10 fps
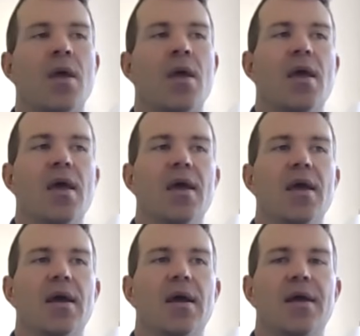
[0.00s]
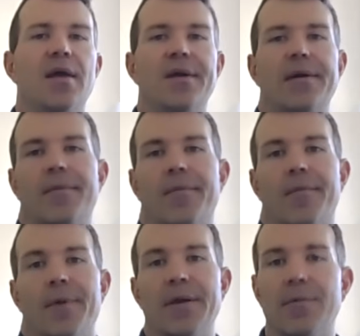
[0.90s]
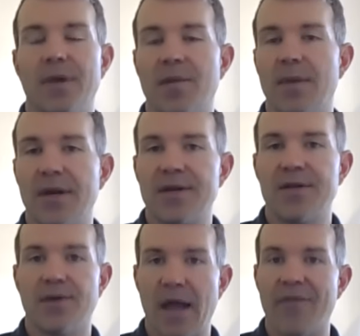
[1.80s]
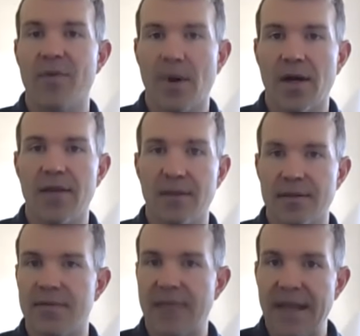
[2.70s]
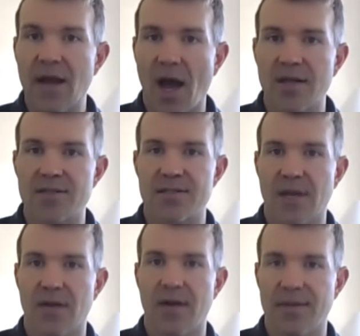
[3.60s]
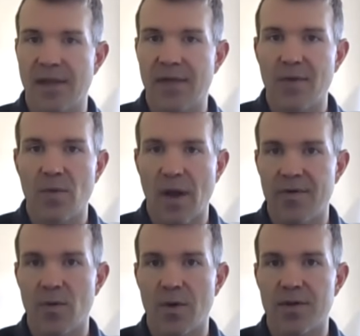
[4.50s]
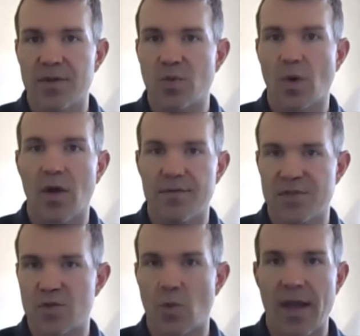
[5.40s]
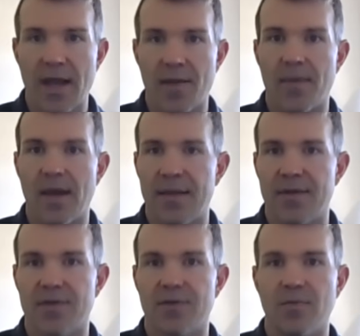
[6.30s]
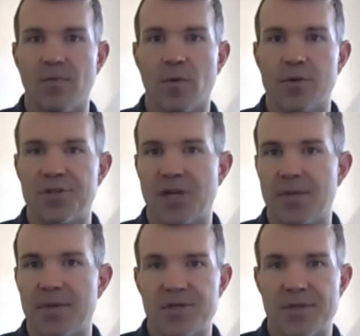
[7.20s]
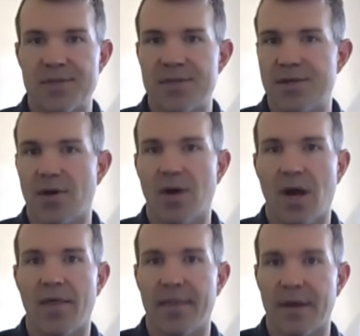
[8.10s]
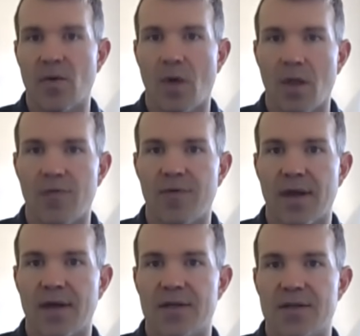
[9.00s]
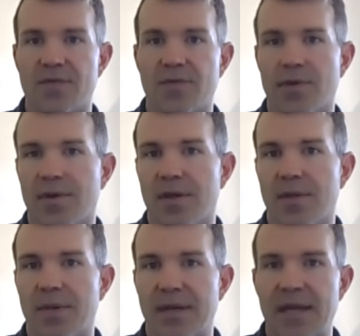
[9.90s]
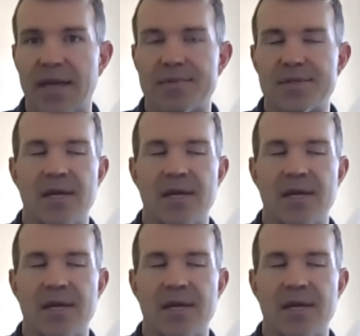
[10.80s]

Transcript: And we committed to everybody that they got us there, right? Every one of the 12 swam at the World Championships in Doha that qualified us for the Olympic Games.